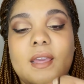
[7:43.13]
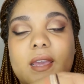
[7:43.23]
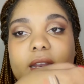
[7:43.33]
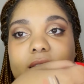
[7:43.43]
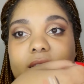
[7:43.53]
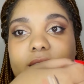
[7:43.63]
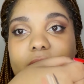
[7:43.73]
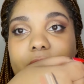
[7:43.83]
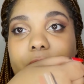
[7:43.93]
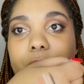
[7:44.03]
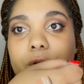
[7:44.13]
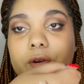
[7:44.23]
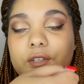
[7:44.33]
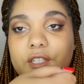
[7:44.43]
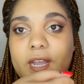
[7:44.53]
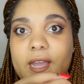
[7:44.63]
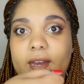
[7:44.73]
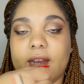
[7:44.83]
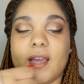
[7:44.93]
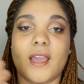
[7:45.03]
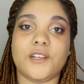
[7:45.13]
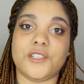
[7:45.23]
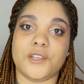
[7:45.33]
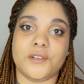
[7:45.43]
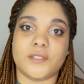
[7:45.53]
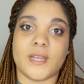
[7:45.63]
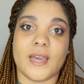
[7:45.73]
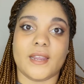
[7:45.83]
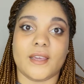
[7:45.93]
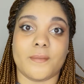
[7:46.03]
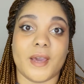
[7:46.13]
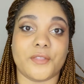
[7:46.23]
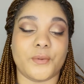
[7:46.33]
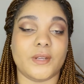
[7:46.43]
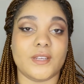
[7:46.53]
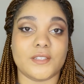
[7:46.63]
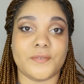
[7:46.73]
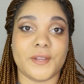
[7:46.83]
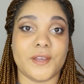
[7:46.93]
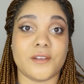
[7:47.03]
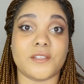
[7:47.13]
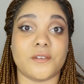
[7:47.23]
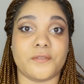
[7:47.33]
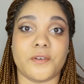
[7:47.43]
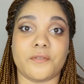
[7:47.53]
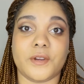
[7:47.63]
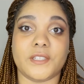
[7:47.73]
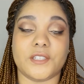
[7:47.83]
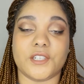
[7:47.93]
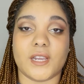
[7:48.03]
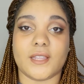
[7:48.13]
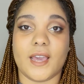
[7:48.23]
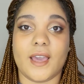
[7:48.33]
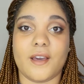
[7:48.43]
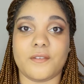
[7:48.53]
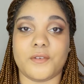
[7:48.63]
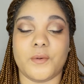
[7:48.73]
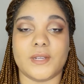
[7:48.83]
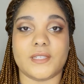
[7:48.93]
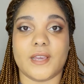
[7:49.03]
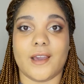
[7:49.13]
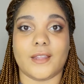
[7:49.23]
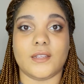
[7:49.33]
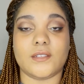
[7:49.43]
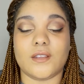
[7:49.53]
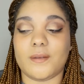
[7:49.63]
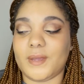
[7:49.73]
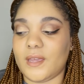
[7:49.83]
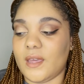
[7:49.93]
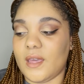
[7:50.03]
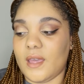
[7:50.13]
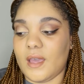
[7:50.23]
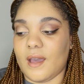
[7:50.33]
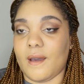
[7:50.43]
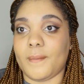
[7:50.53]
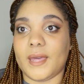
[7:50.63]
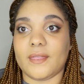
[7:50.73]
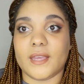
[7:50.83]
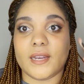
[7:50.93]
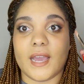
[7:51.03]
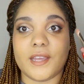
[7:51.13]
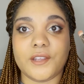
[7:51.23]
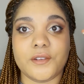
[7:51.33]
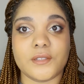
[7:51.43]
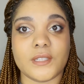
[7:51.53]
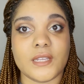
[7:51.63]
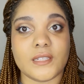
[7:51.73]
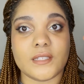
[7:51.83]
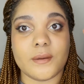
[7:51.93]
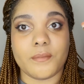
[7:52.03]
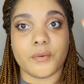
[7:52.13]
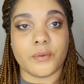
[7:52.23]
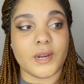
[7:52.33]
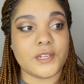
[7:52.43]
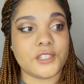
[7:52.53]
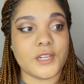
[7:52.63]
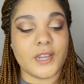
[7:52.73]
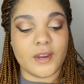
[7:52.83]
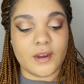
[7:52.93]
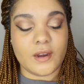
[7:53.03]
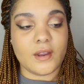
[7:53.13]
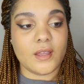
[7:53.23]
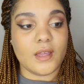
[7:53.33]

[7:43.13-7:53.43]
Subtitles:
It is a coral shade, and I actually use that in my 3 looks video, so feel free to check that out if you want to see how it looks on me. And then I use this brush here.